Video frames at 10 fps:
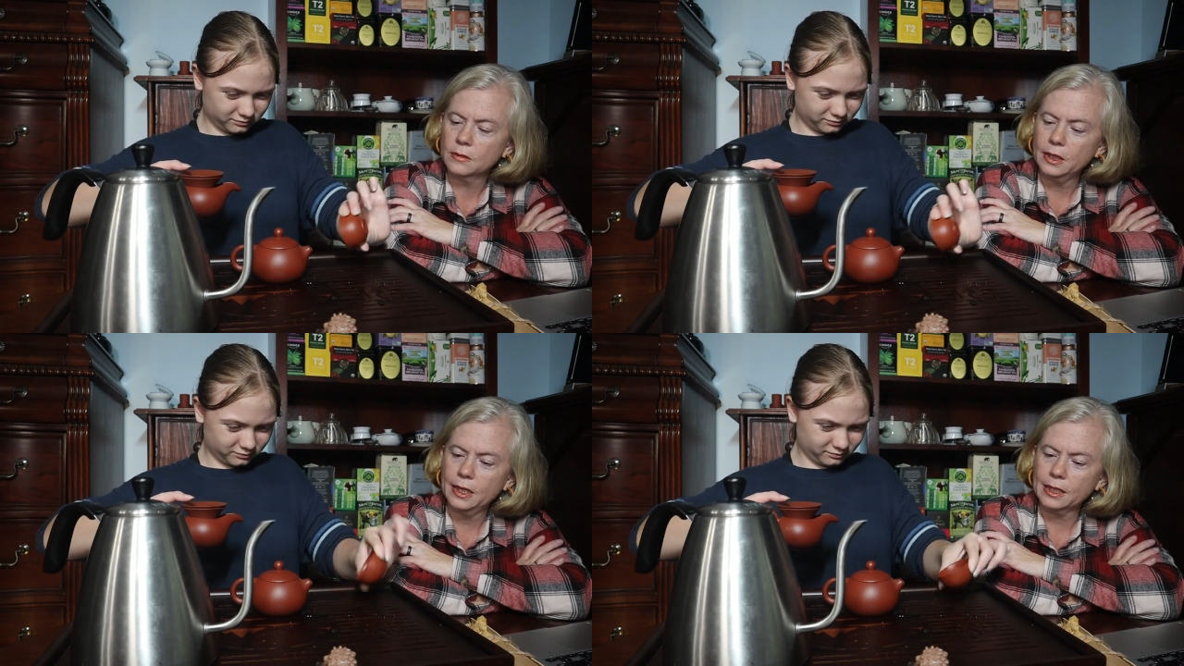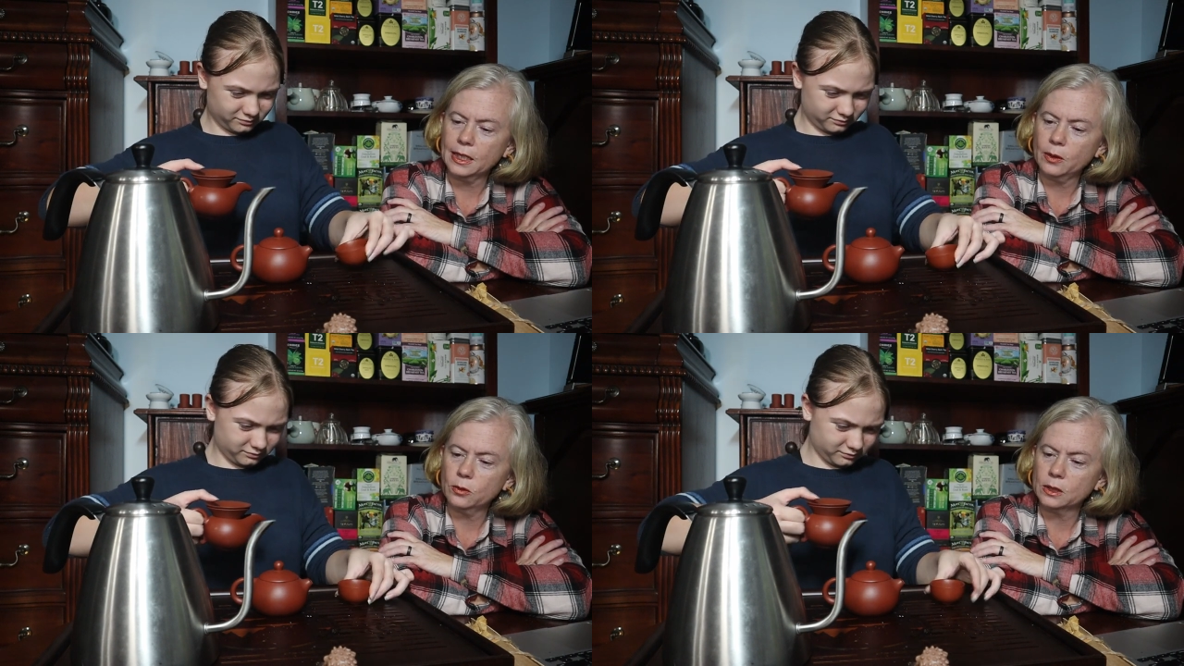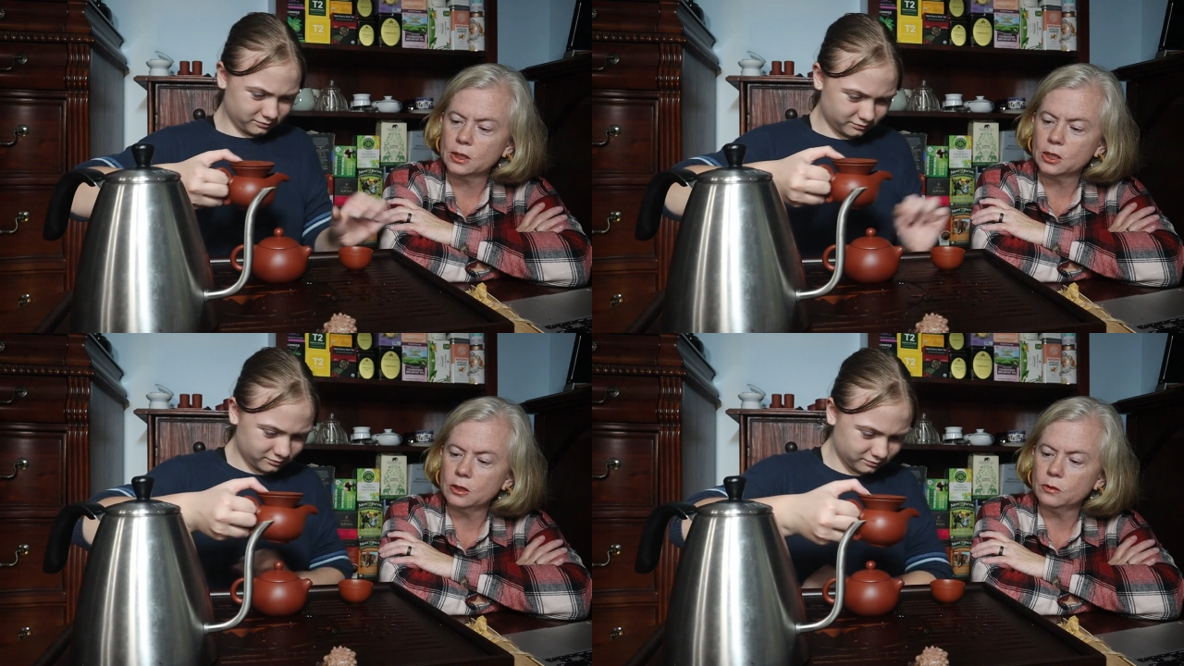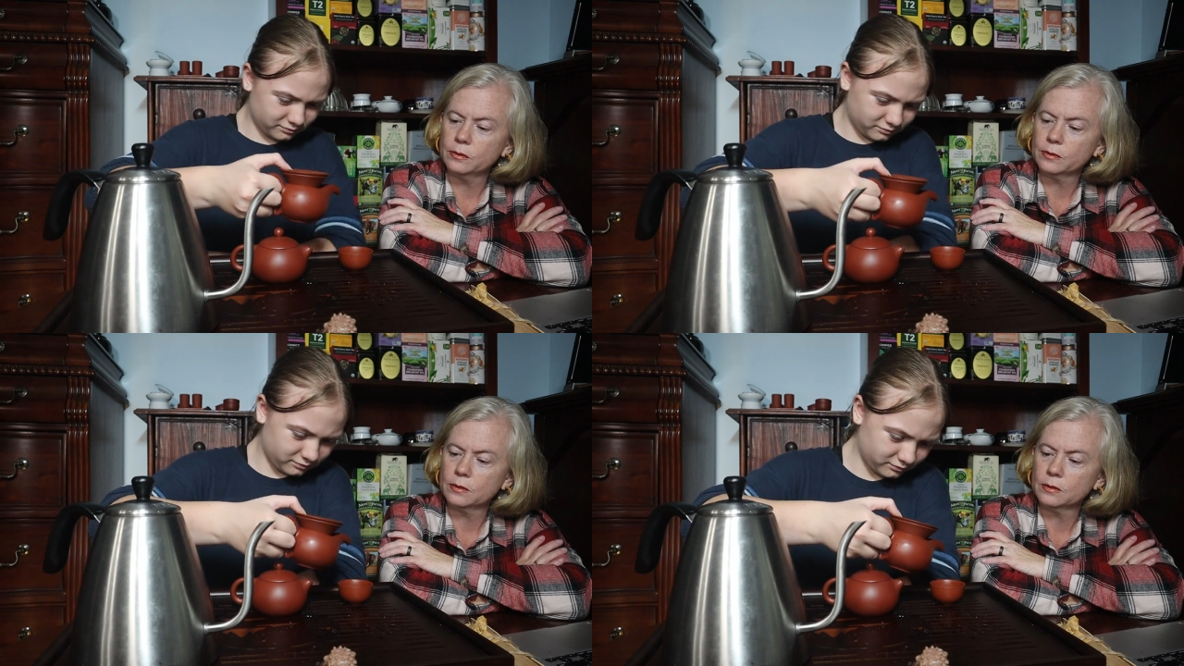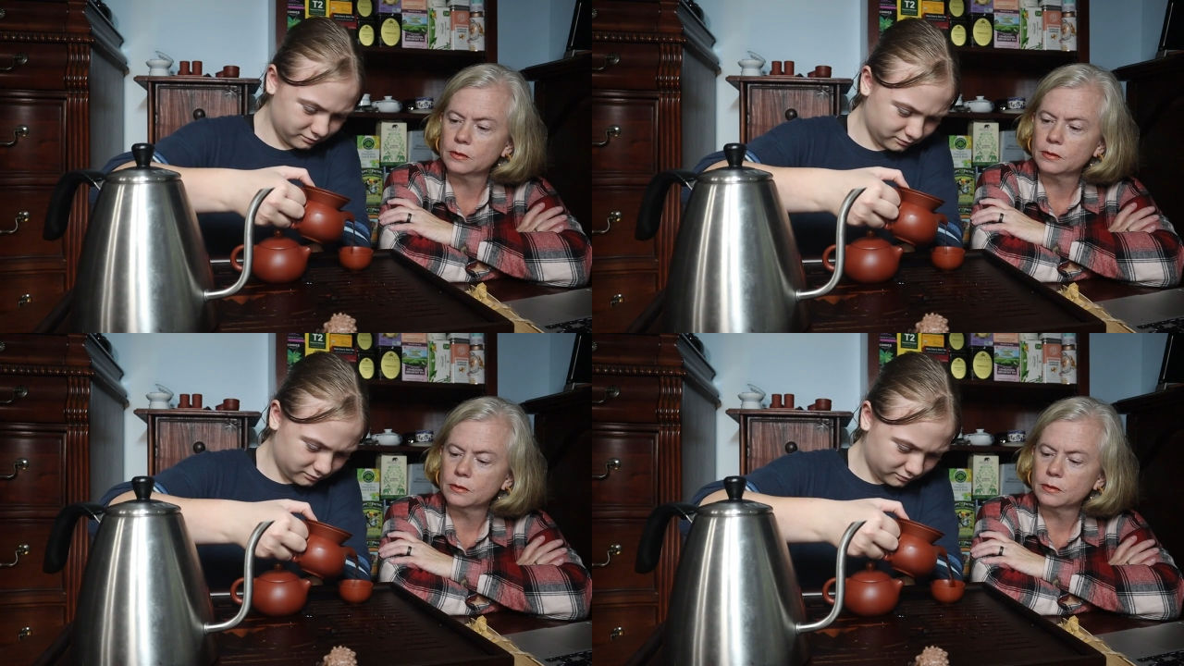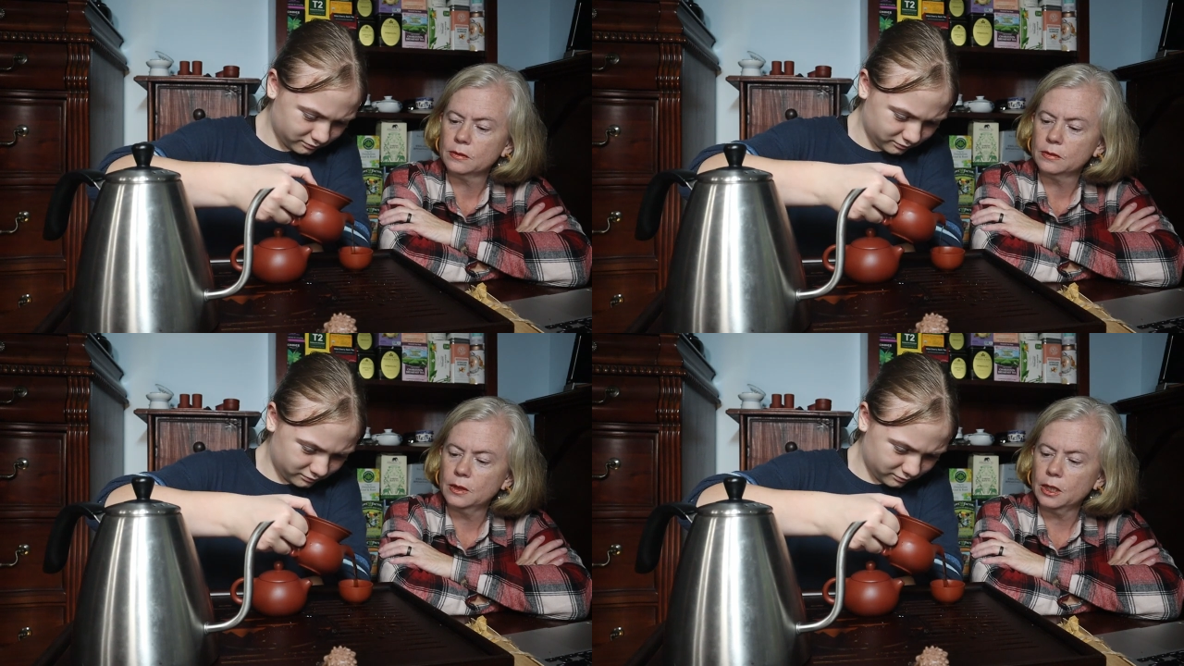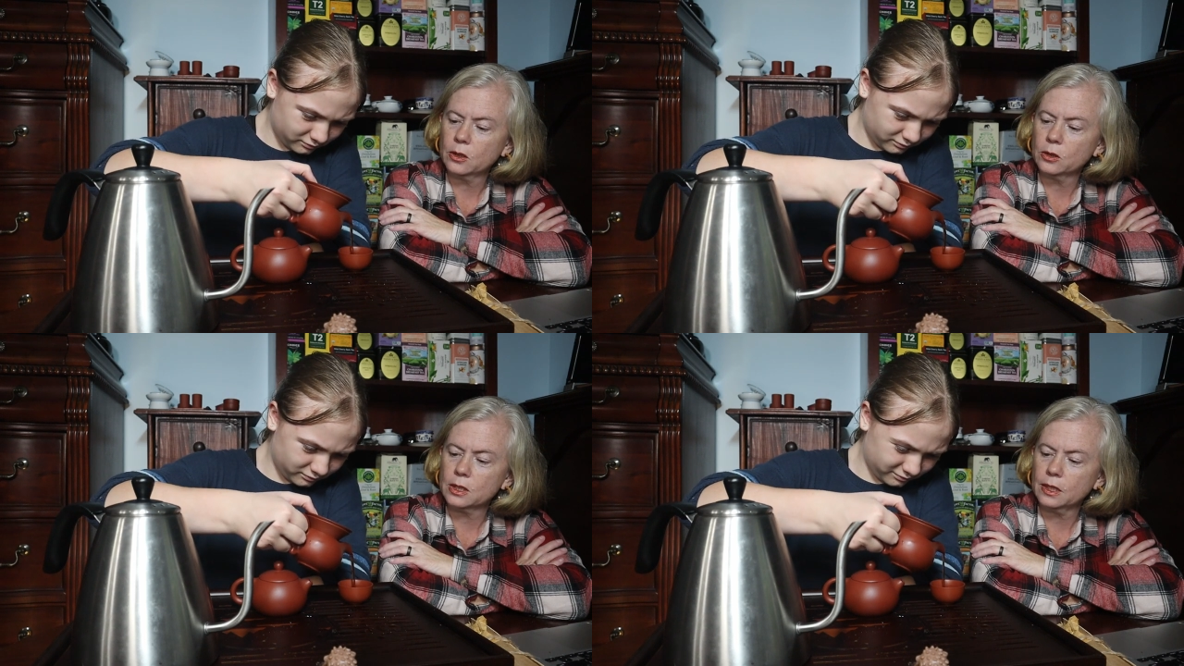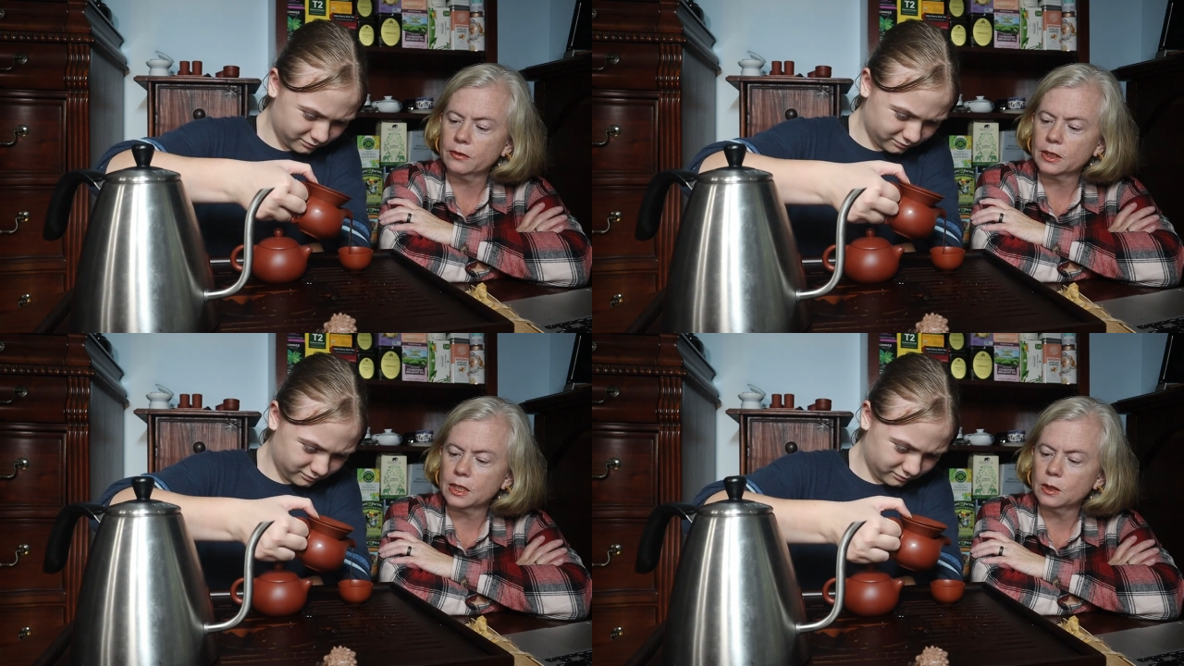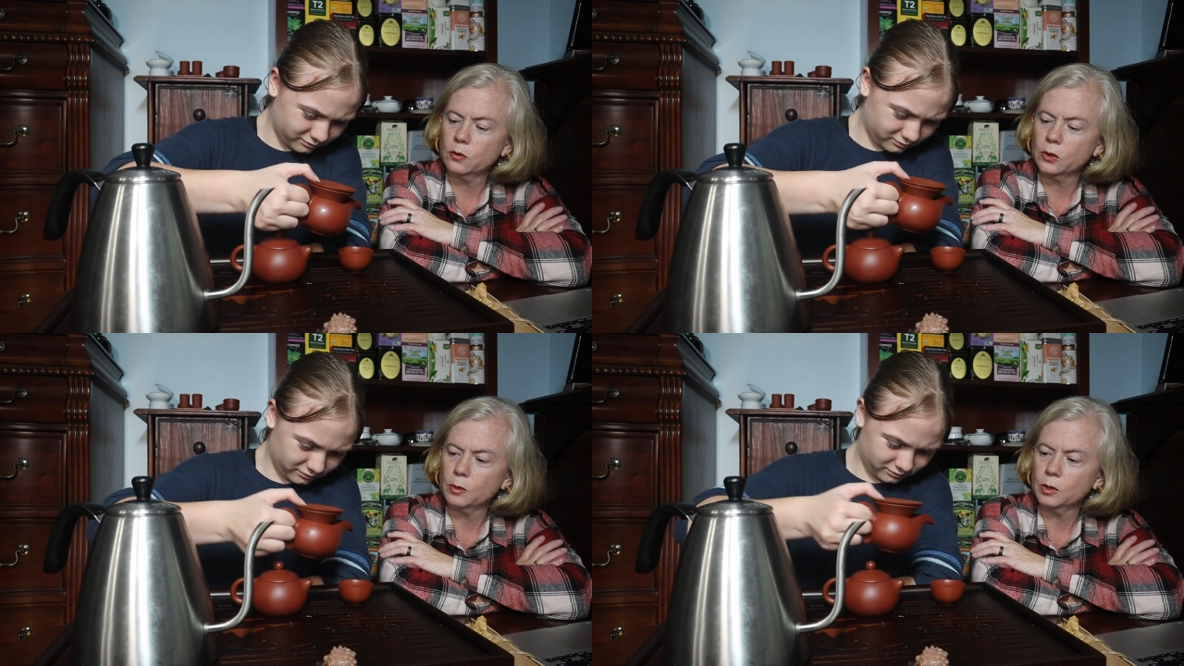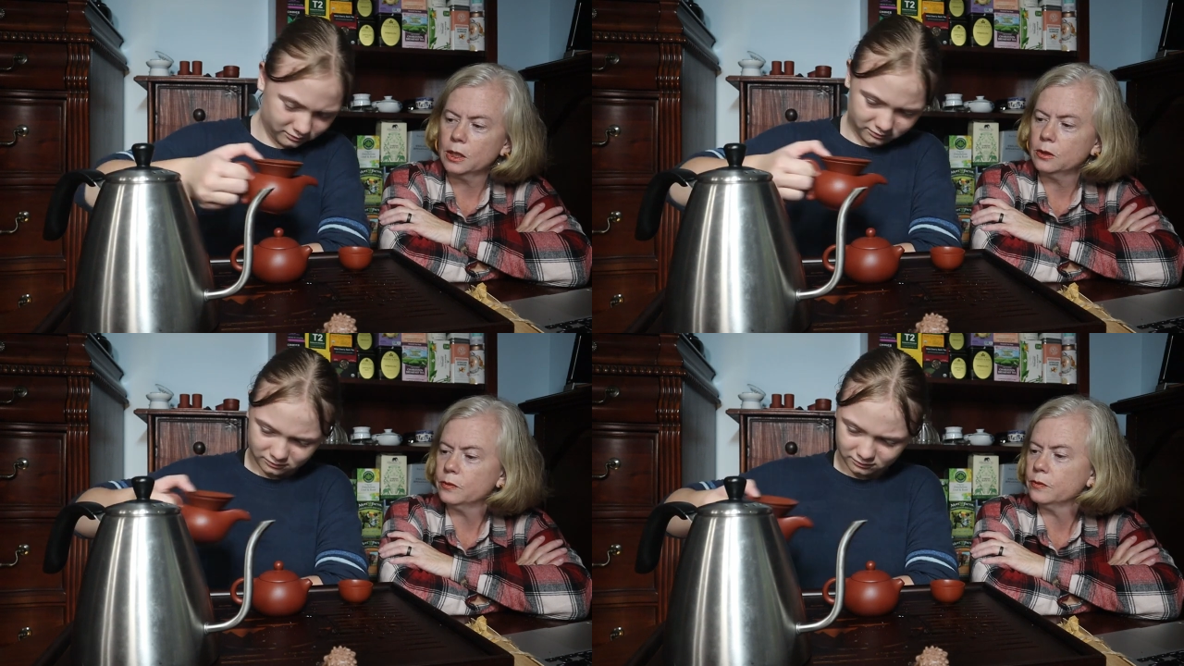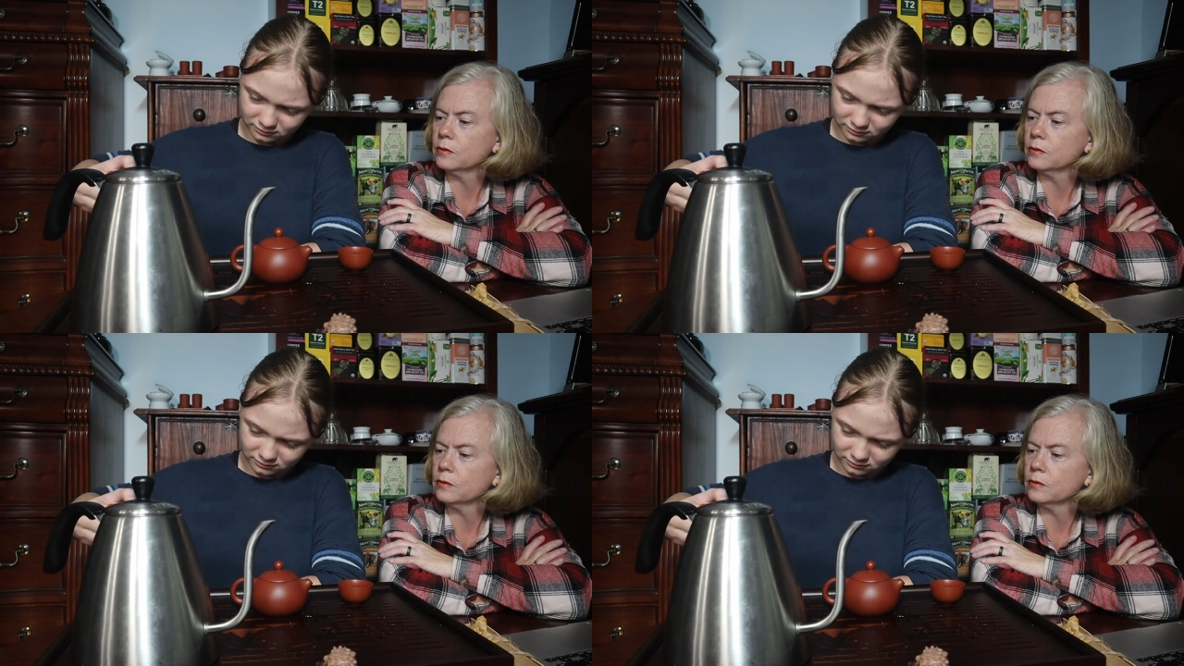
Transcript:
Speaker 1: They had light ones too. And of course I've linked it for you below.